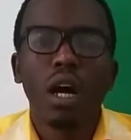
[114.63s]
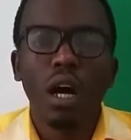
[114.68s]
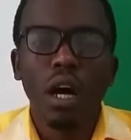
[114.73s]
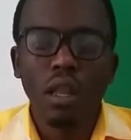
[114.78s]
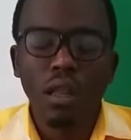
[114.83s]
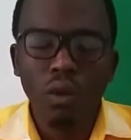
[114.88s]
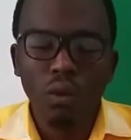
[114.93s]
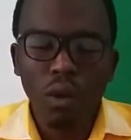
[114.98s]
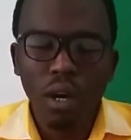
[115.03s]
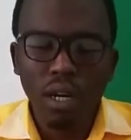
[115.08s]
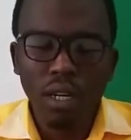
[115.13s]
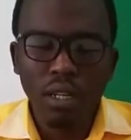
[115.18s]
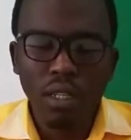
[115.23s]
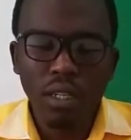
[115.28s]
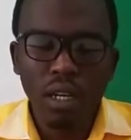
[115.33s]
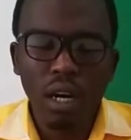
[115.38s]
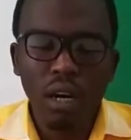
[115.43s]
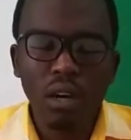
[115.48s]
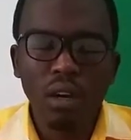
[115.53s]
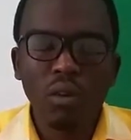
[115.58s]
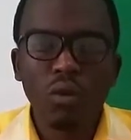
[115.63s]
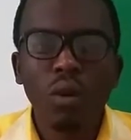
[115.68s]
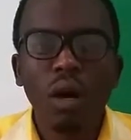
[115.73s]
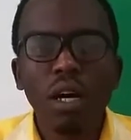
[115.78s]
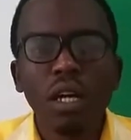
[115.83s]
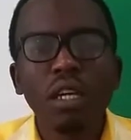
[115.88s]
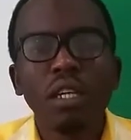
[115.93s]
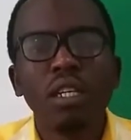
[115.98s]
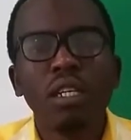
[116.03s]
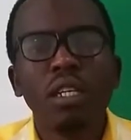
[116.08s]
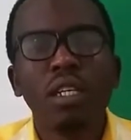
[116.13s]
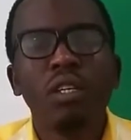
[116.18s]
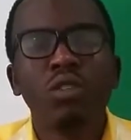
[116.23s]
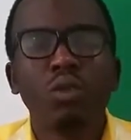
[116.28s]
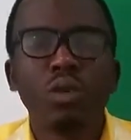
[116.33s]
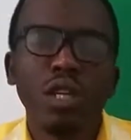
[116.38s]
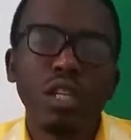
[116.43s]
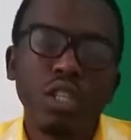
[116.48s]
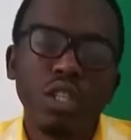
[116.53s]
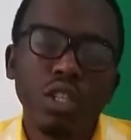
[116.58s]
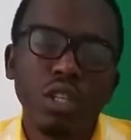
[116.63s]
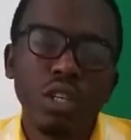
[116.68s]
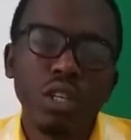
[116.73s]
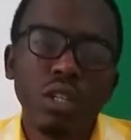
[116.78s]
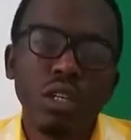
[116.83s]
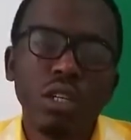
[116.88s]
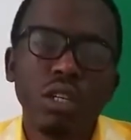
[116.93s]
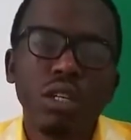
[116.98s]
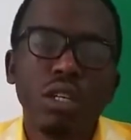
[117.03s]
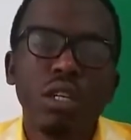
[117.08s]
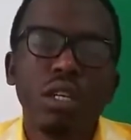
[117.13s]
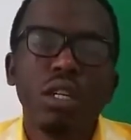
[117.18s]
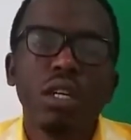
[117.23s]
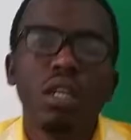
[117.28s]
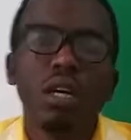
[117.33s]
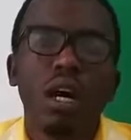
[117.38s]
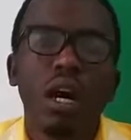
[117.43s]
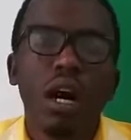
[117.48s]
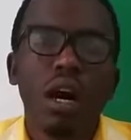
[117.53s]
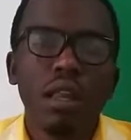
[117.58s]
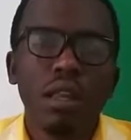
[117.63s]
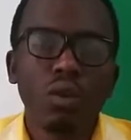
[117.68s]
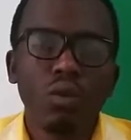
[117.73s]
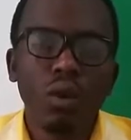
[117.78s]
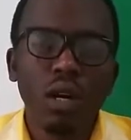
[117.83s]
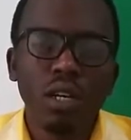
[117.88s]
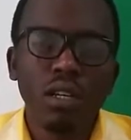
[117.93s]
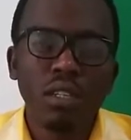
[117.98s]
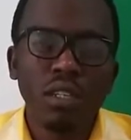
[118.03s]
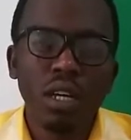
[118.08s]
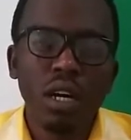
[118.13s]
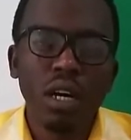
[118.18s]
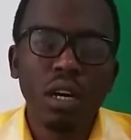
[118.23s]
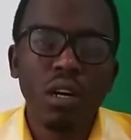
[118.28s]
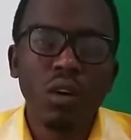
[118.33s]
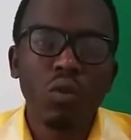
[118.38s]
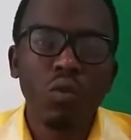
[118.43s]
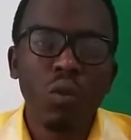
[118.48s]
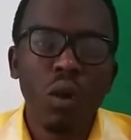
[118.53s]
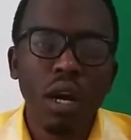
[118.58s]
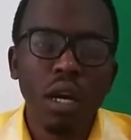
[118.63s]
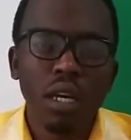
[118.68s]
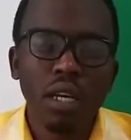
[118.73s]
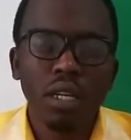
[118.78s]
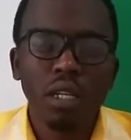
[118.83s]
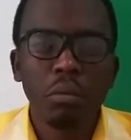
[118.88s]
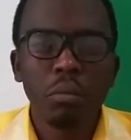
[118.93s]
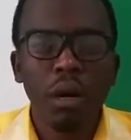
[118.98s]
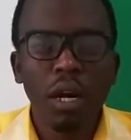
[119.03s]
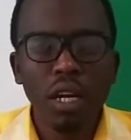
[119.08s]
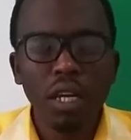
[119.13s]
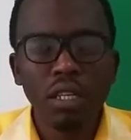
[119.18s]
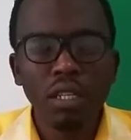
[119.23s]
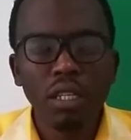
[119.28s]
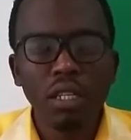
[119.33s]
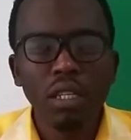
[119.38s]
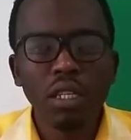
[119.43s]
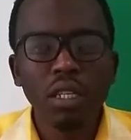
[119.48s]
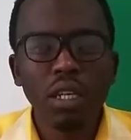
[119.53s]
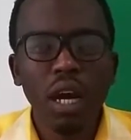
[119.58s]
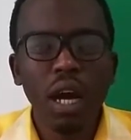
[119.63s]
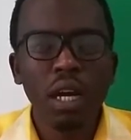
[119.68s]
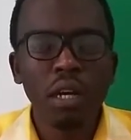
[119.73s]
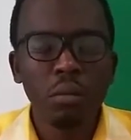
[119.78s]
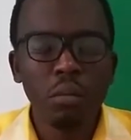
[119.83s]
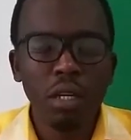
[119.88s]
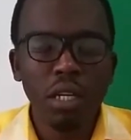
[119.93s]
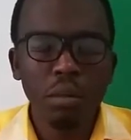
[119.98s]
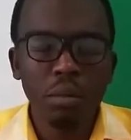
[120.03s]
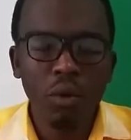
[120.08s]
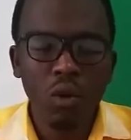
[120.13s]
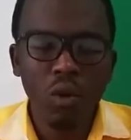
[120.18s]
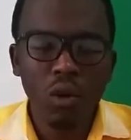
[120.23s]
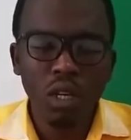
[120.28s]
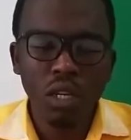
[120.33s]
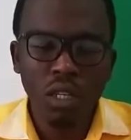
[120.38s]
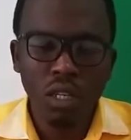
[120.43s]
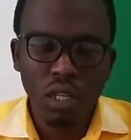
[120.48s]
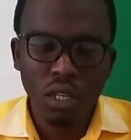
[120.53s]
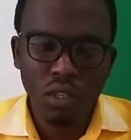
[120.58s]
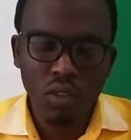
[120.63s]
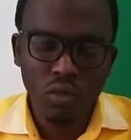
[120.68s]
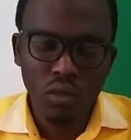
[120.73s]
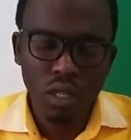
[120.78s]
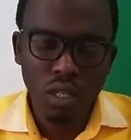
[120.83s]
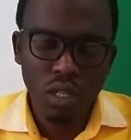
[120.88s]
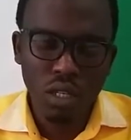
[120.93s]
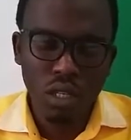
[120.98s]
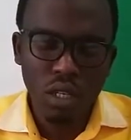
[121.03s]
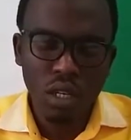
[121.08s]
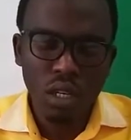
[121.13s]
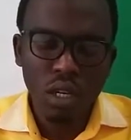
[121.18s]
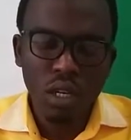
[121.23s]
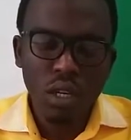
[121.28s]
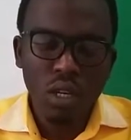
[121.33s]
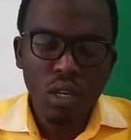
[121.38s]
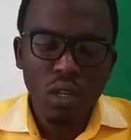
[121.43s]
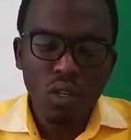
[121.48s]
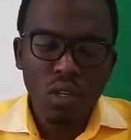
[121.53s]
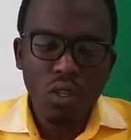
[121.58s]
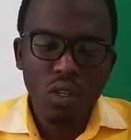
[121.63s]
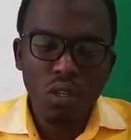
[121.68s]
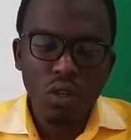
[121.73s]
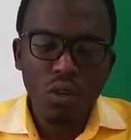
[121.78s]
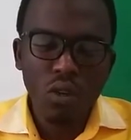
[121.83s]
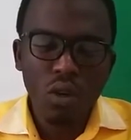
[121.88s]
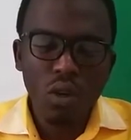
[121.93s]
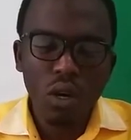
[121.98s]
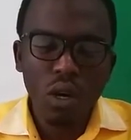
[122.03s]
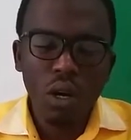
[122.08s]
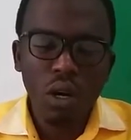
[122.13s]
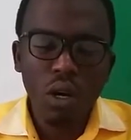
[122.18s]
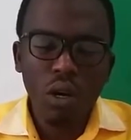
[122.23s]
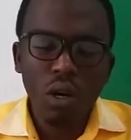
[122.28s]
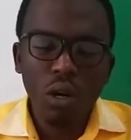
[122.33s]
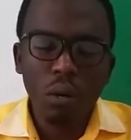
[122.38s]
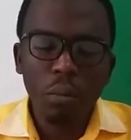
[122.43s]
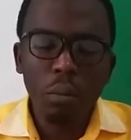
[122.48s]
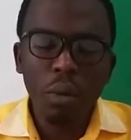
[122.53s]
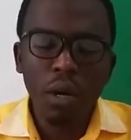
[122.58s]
other ones are working in education, other ones are working in marketing, and many more industries. So